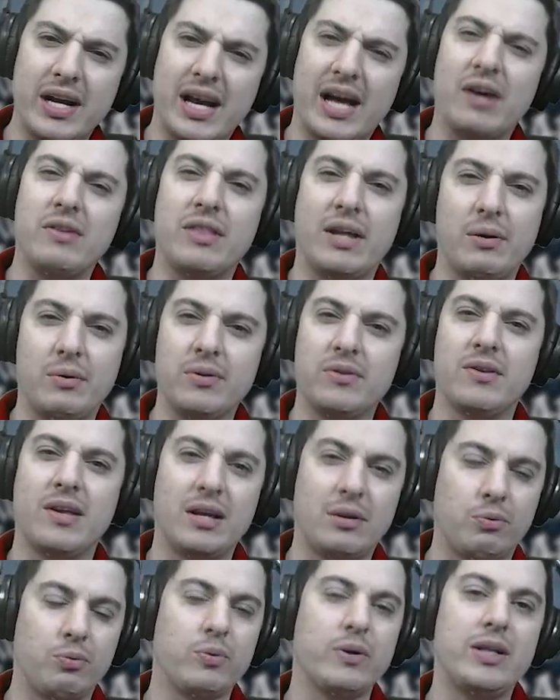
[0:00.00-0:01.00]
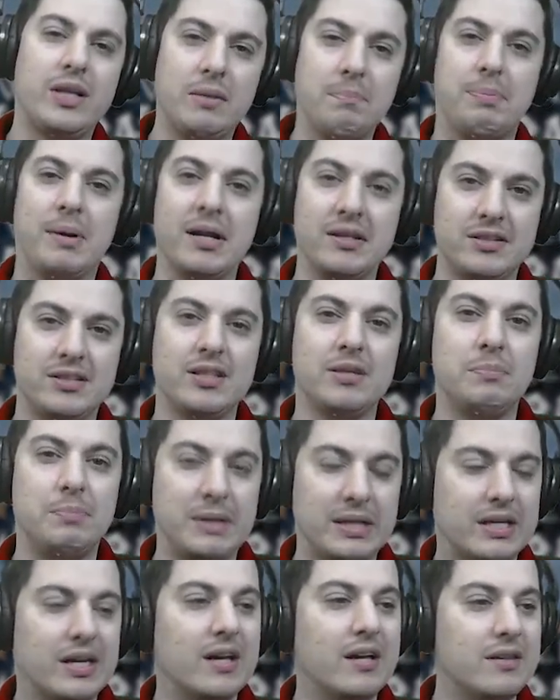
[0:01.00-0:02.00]
how that was like really busted
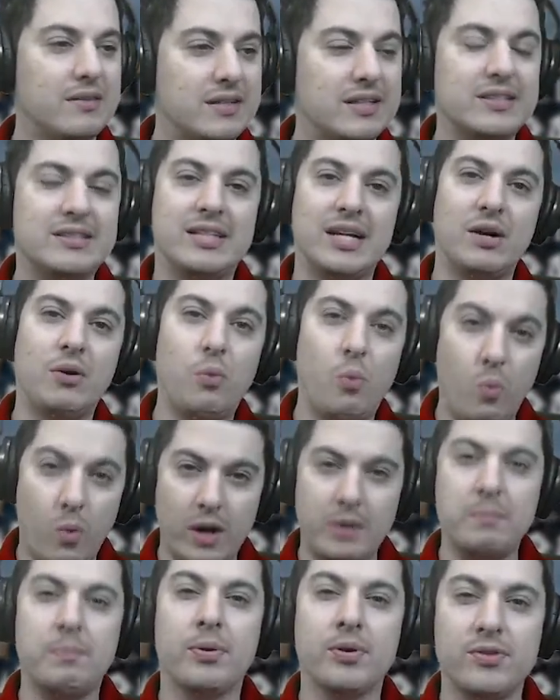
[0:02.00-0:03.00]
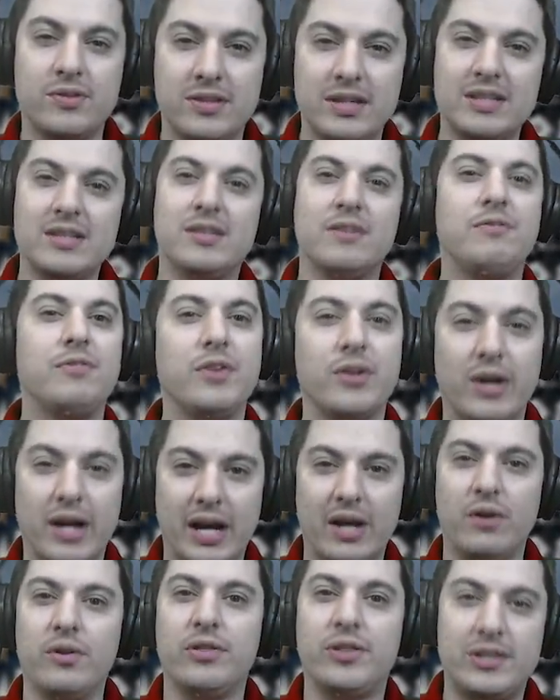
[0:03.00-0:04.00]
because it dealt 1% of your
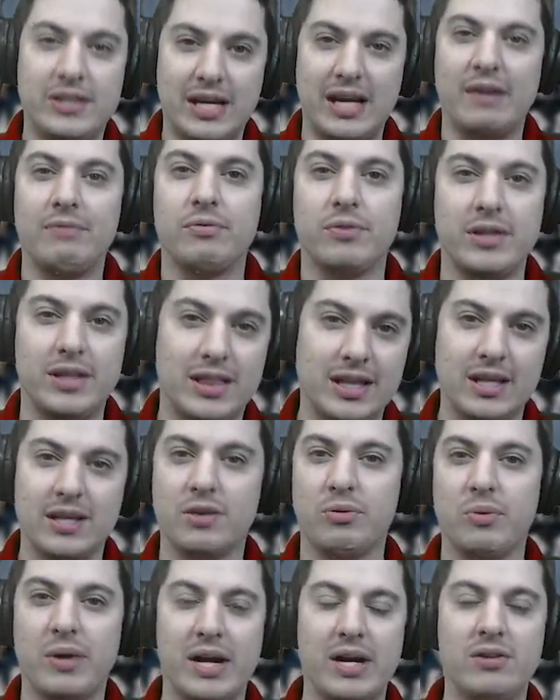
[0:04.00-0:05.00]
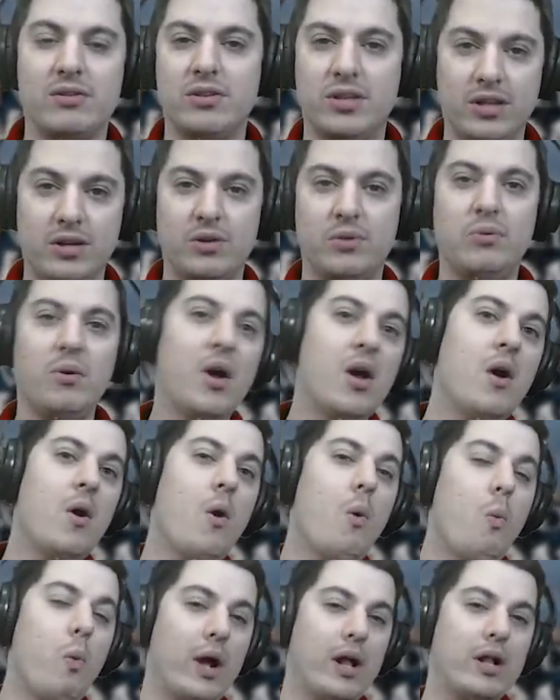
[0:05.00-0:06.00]
health to everything around you?
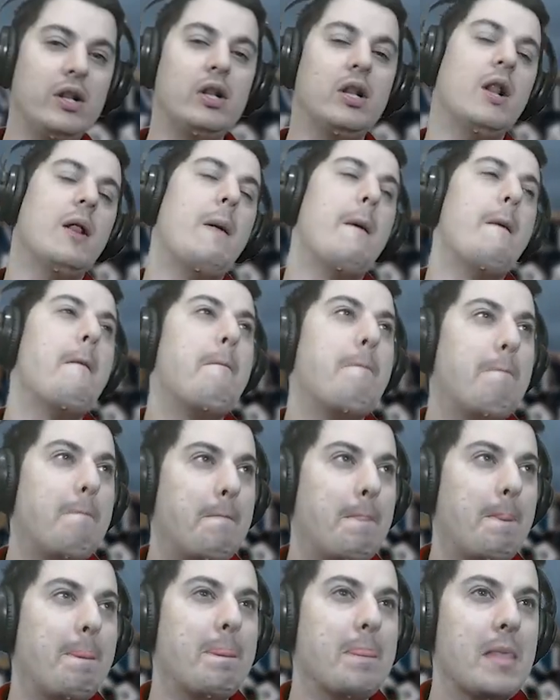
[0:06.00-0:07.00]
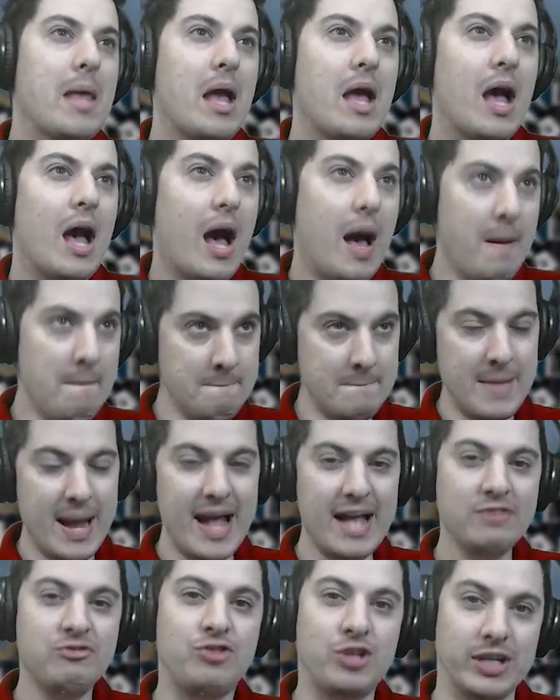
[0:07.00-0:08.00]
Well,
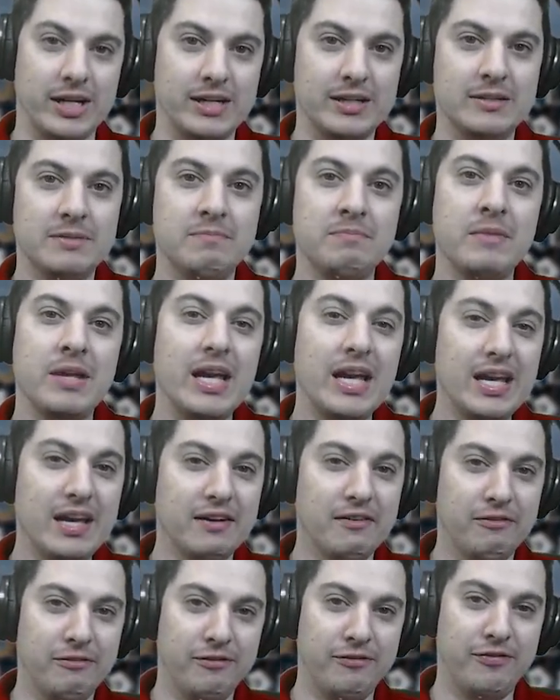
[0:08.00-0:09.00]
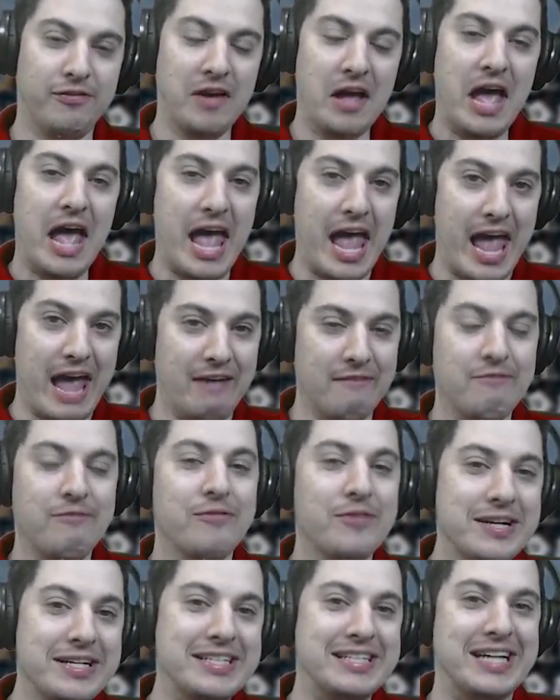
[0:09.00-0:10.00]
imagine if
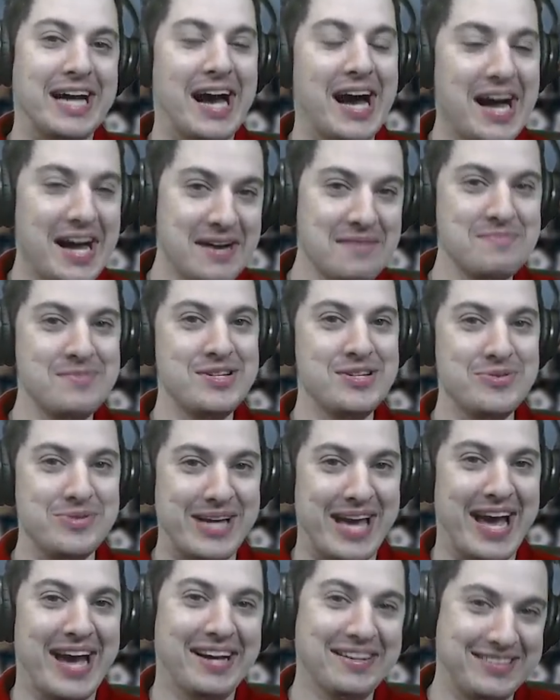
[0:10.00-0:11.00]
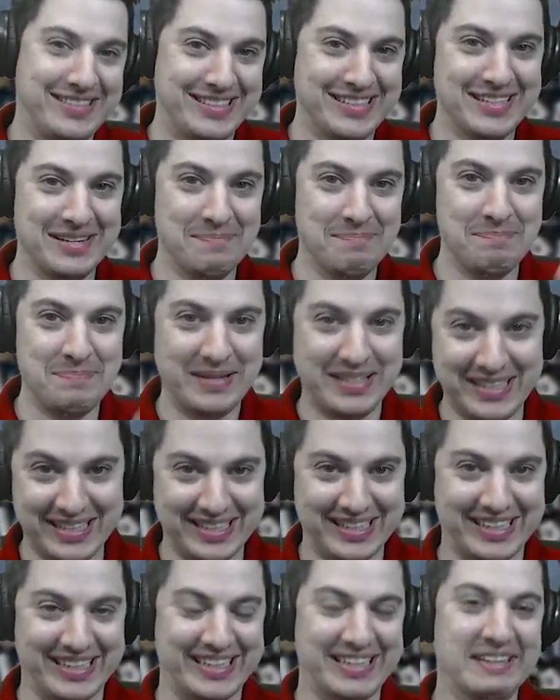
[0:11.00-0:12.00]
Every time you cast an
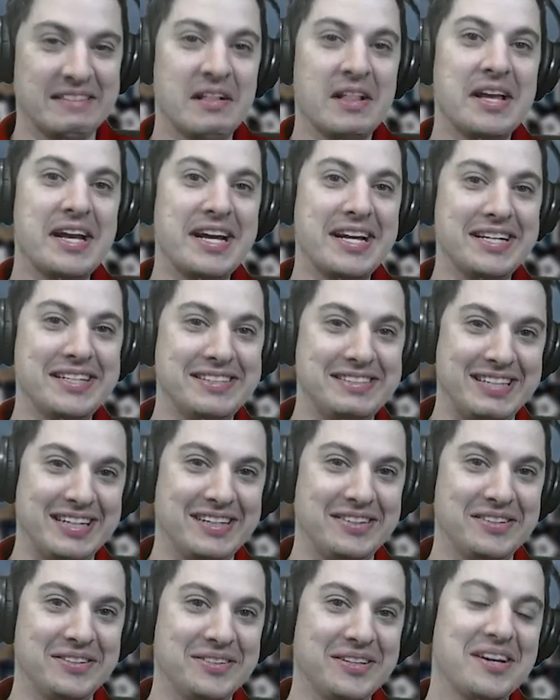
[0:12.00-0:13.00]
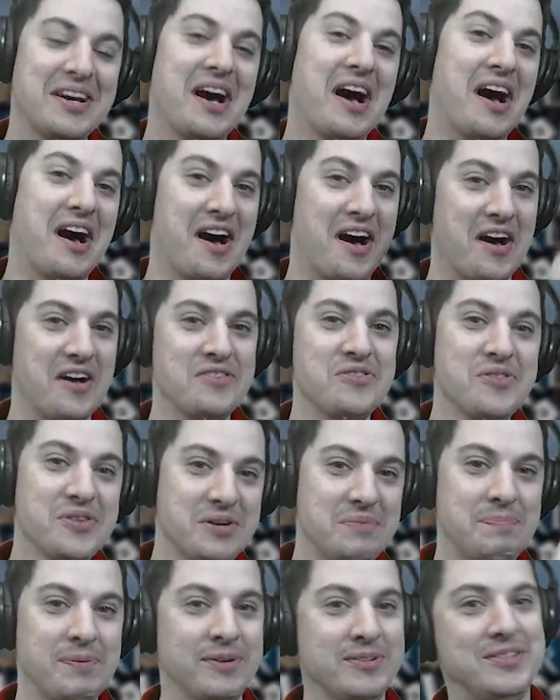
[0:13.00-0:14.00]
ability, it dealt
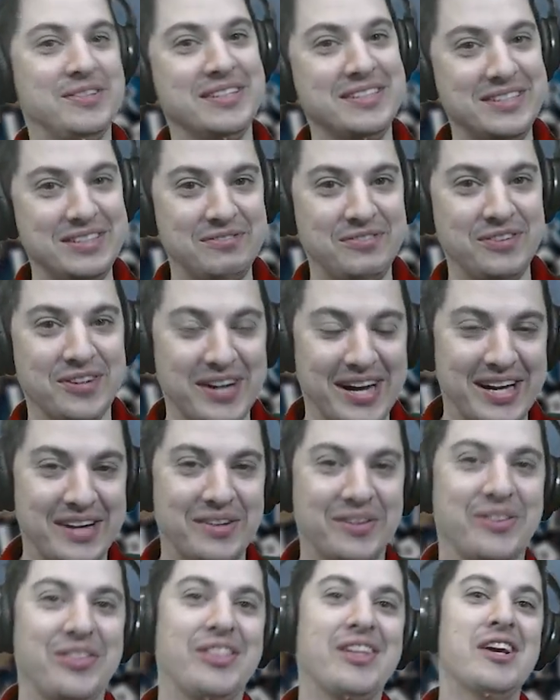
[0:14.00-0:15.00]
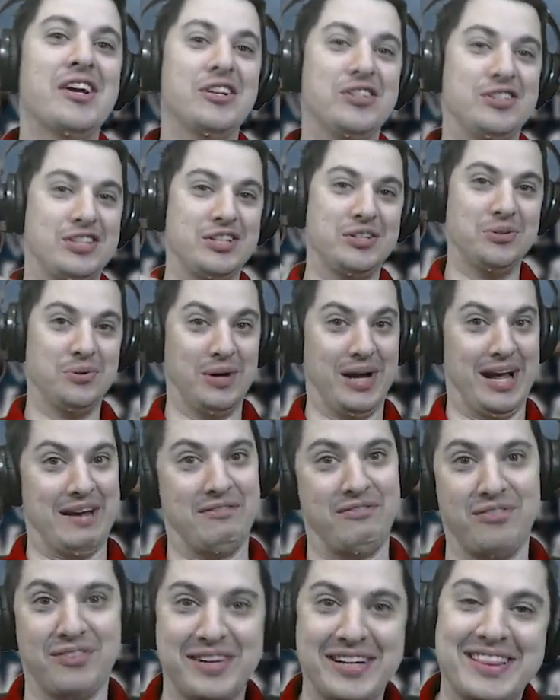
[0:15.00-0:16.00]
100% of your health to
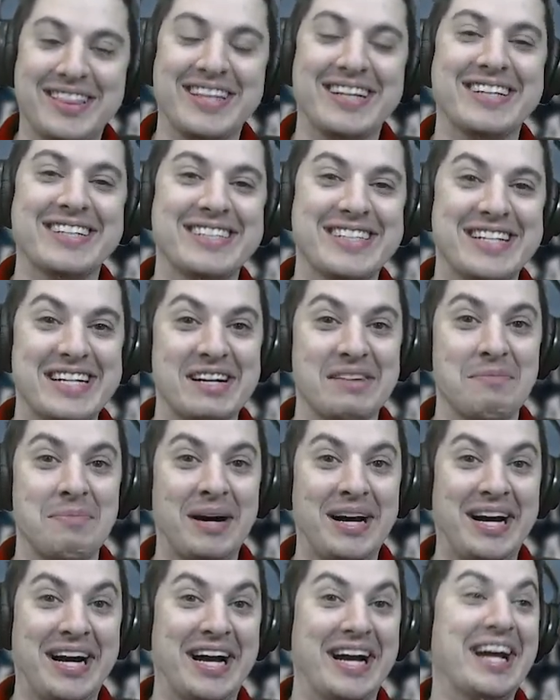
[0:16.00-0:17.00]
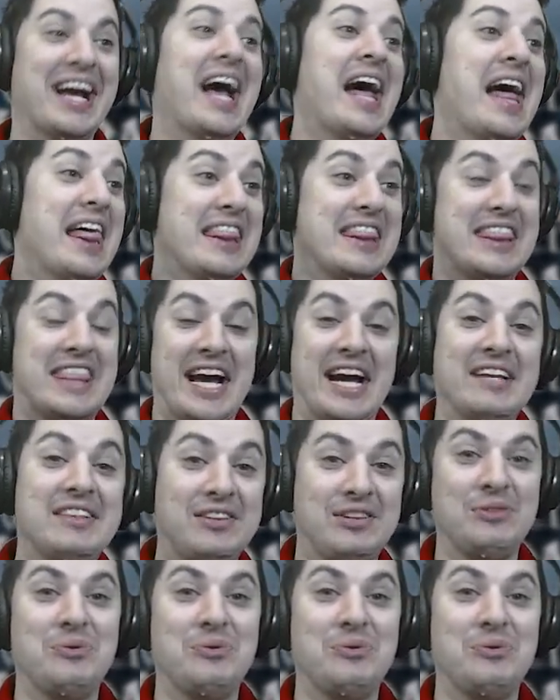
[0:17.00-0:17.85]
everything nearby. That's